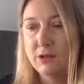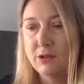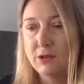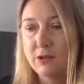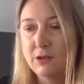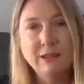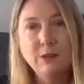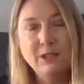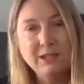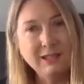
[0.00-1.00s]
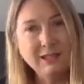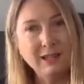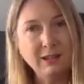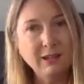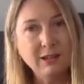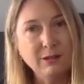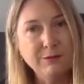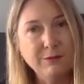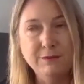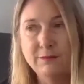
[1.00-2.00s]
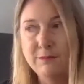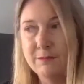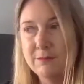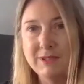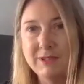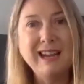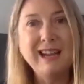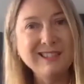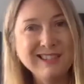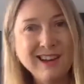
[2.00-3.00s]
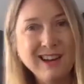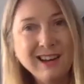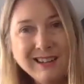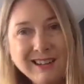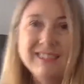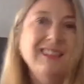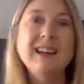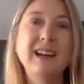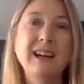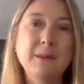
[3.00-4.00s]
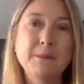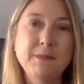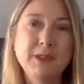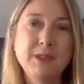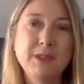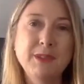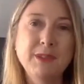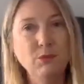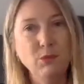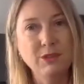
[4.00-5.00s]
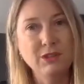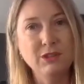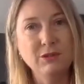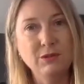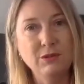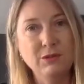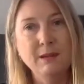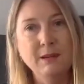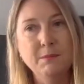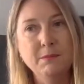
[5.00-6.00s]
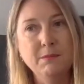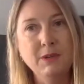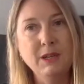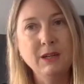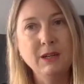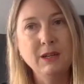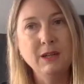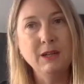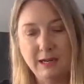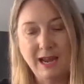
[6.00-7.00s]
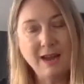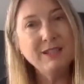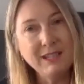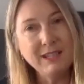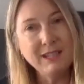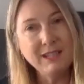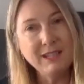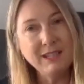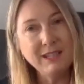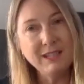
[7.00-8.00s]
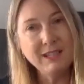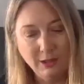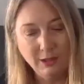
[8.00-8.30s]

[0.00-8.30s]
thinking that we're just going to kind of stand aside, that we don't want to, have a seat at the table,